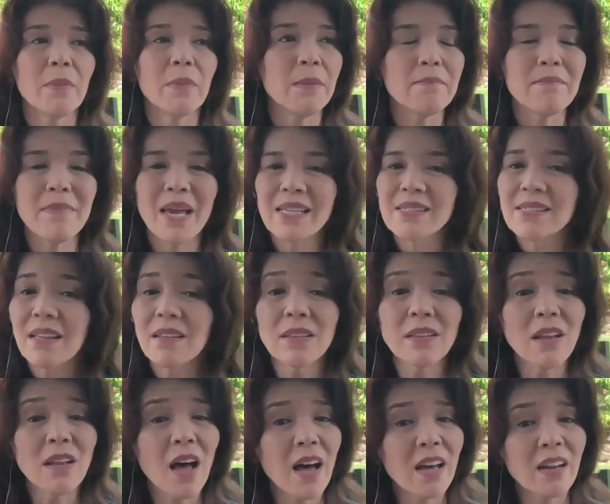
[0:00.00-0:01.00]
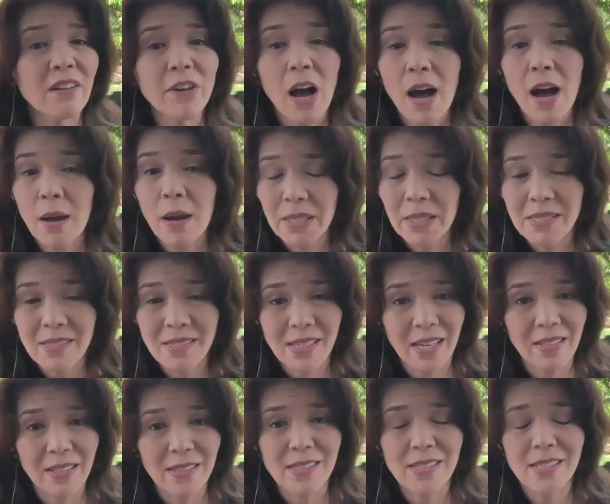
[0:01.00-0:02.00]
It makes a lot of common
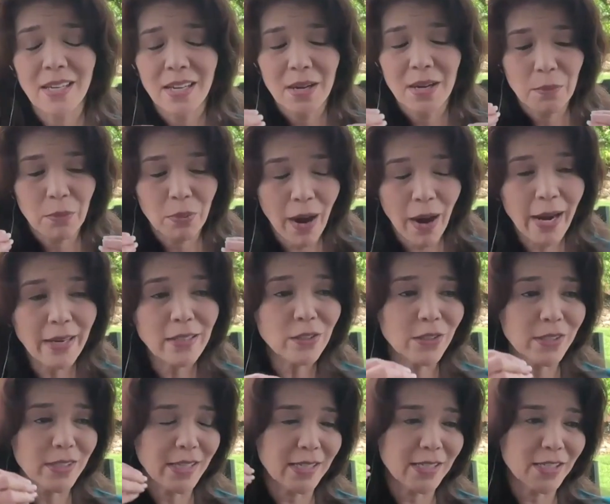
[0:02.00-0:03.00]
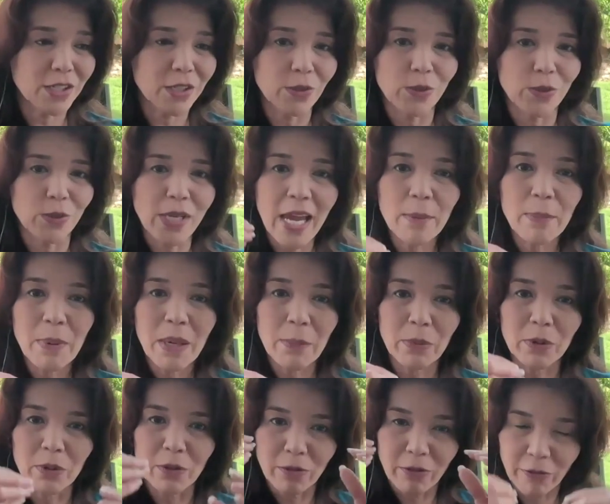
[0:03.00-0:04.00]
sense, practical sense to take
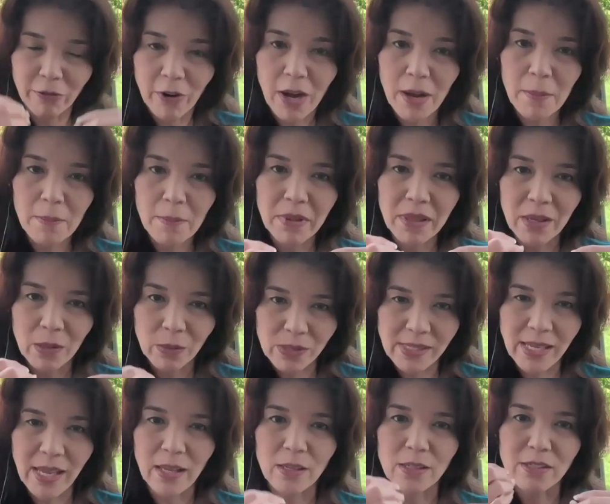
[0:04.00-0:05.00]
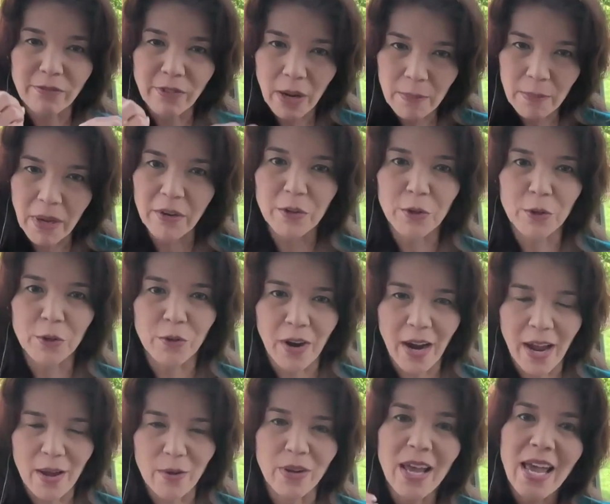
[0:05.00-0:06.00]
people from those cells, from
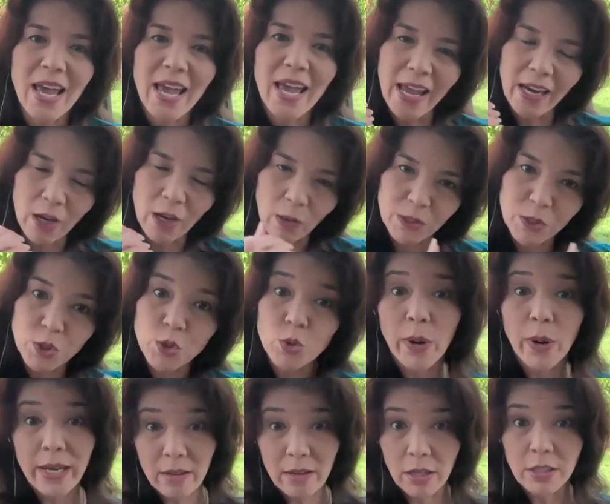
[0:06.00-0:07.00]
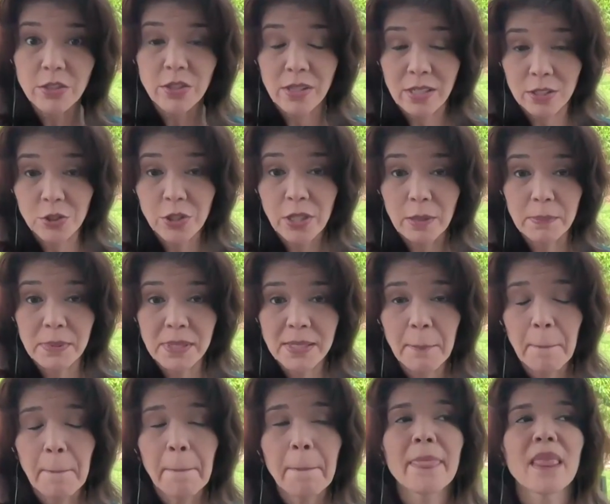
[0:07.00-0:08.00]
underground, and go straight onto the
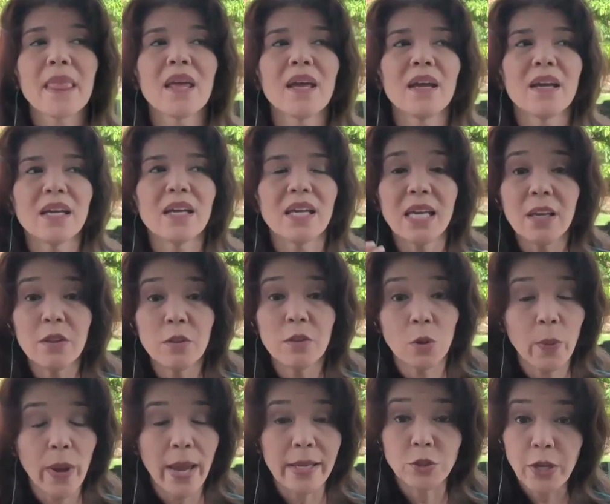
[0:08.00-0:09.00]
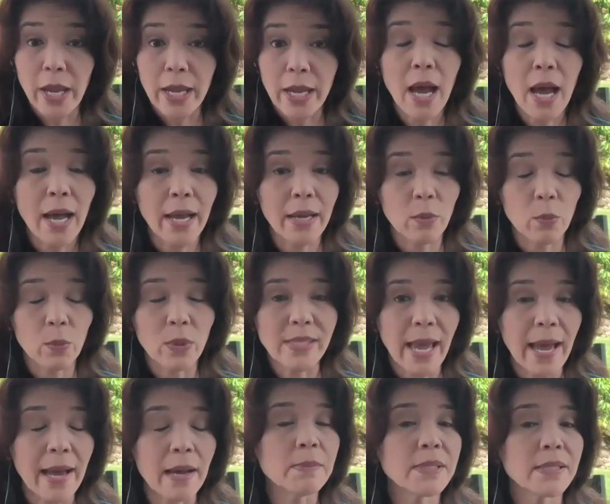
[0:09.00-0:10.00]
ships. Either way, Shanghai was
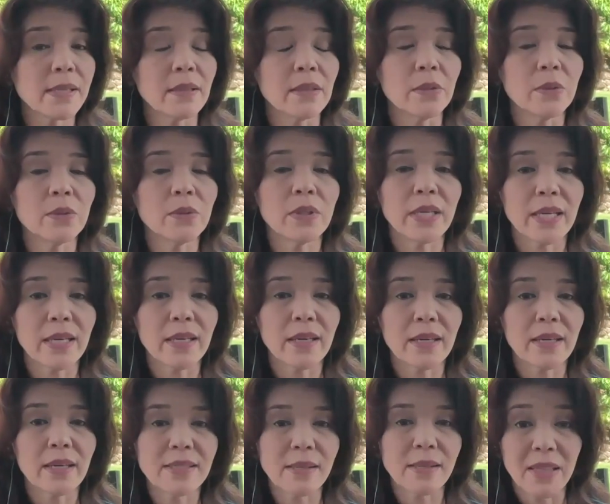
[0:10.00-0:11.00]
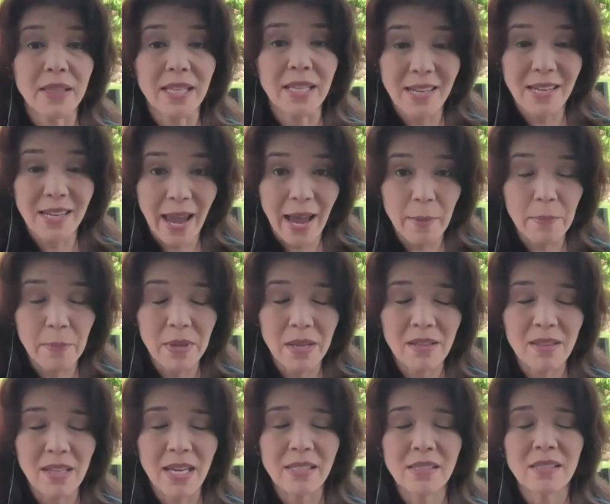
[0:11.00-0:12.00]
absolutely something that did
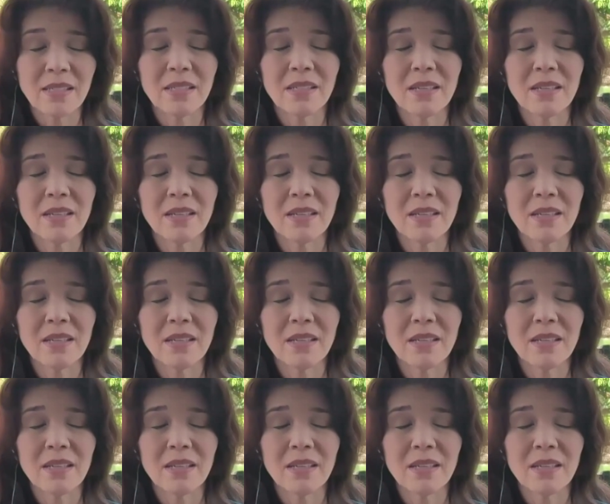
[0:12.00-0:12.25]
happen in the